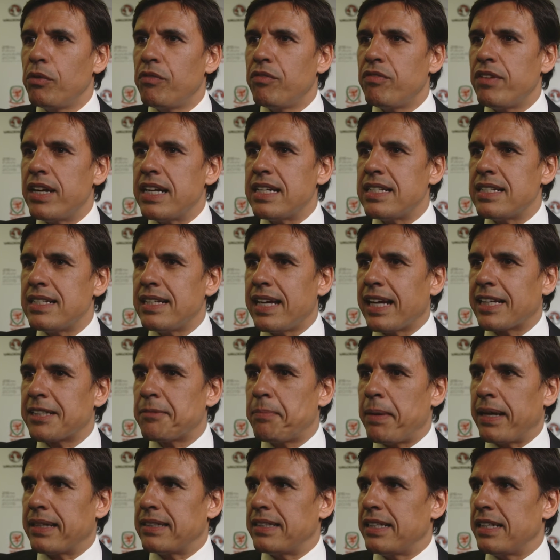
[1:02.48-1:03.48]
raised the
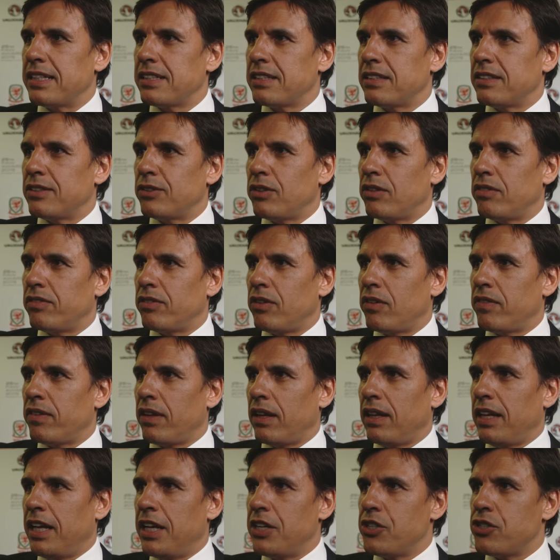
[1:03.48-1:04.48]
expectations of the
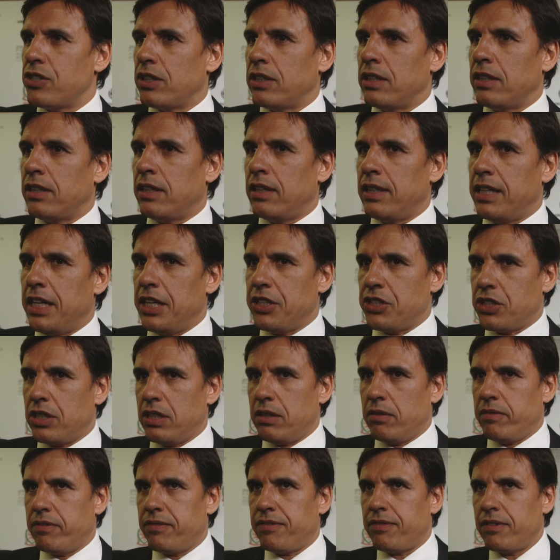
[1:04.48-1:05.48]
nation, and the nation
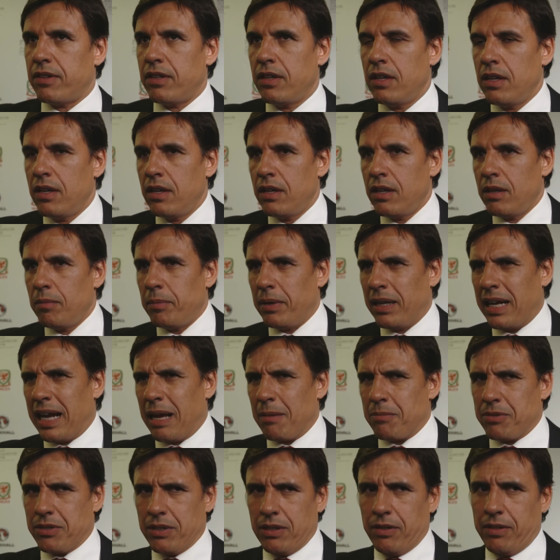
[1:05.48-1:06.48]
have been
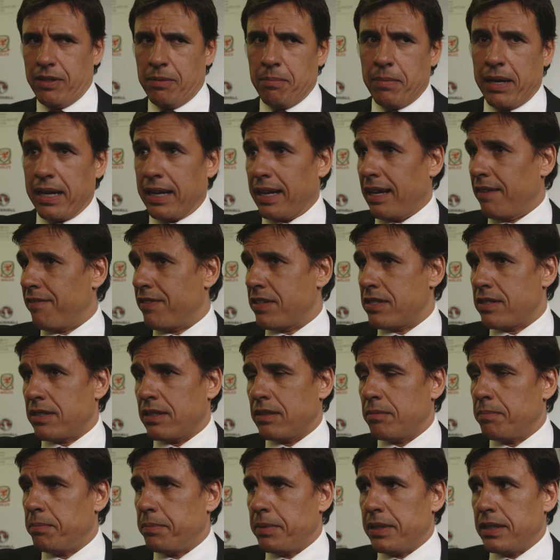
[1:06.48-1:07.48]
absolutely
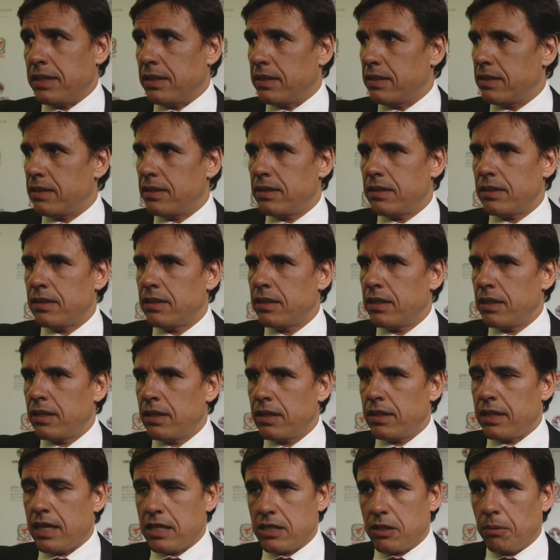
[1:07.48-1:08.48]
magnificent.
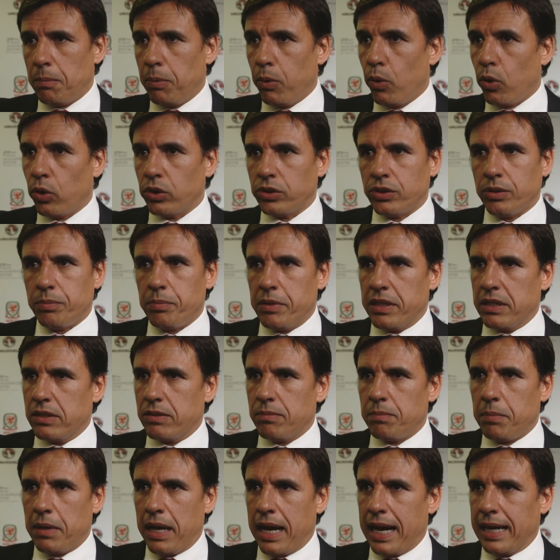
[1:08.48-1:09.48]
Their support, been
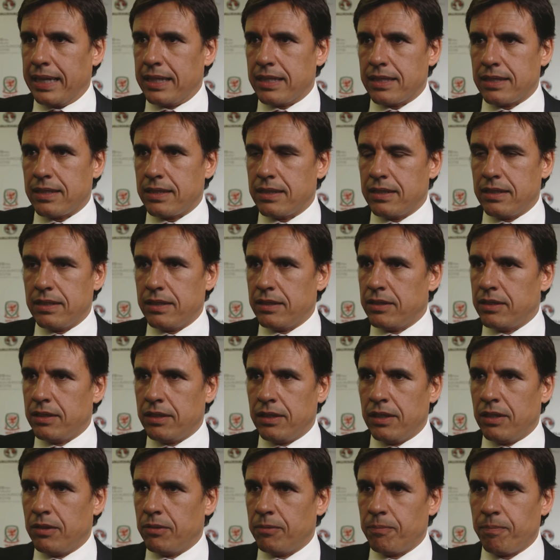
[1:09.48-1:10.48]
behind us,
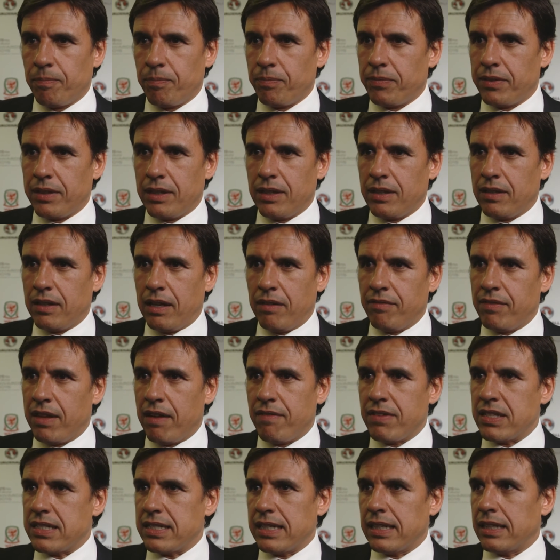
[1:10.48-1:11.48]
I've
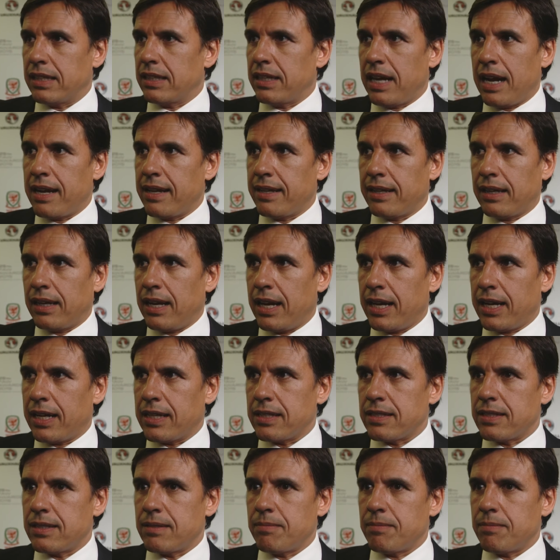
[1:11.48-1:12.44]
never seen anything like it.